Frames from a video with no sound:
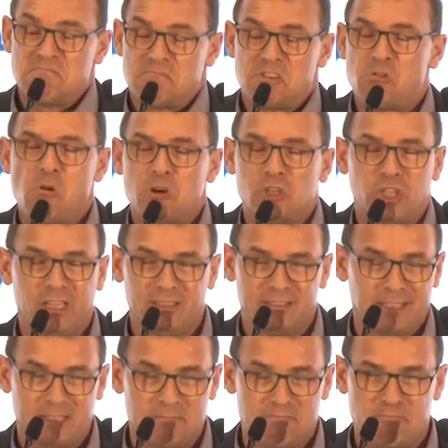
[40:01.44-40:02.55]
the core shell
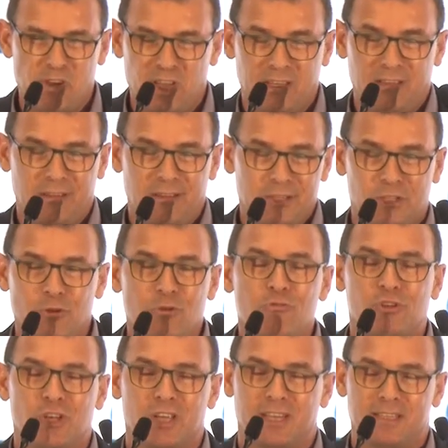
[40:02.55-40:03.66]
didn't bring a
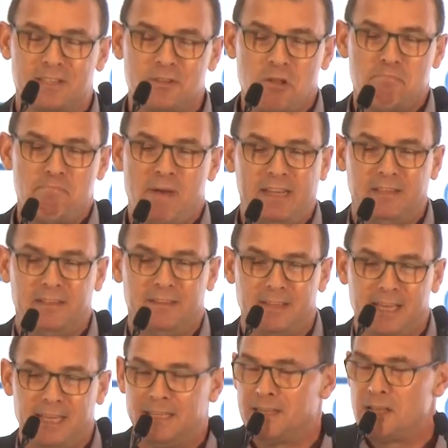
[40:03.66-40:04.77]
solution. It's not better
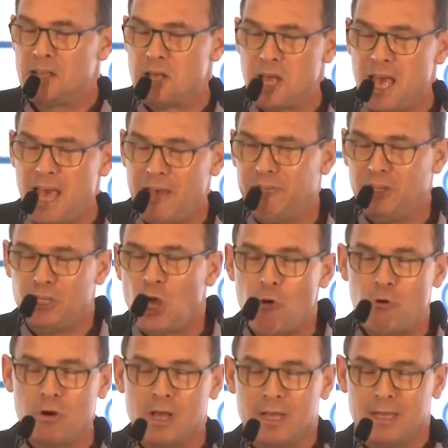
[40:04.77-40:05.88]
than having
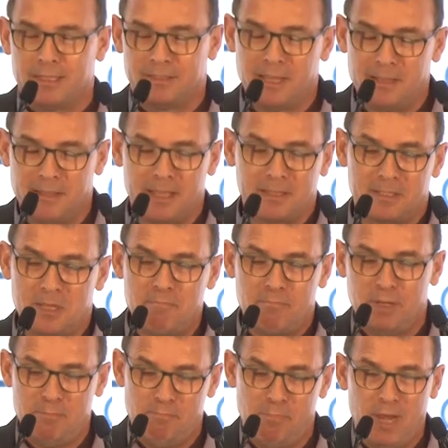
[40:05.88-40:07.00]
no than
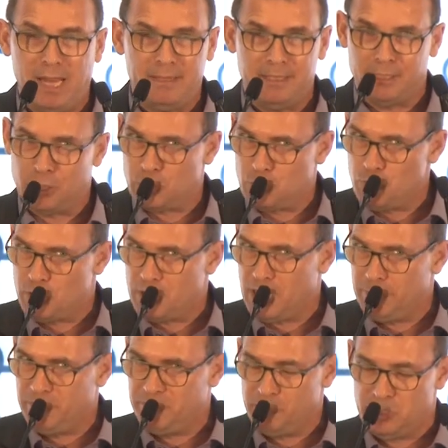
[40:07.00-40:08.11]
simply blending the two
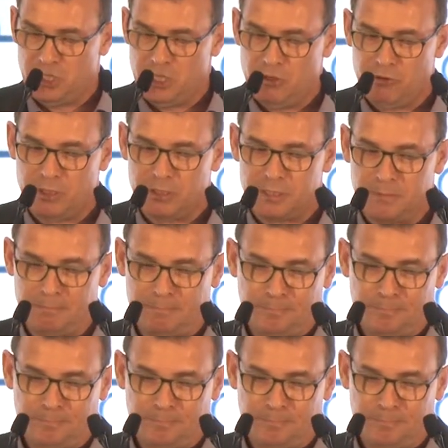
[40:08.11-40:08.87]
type of materials.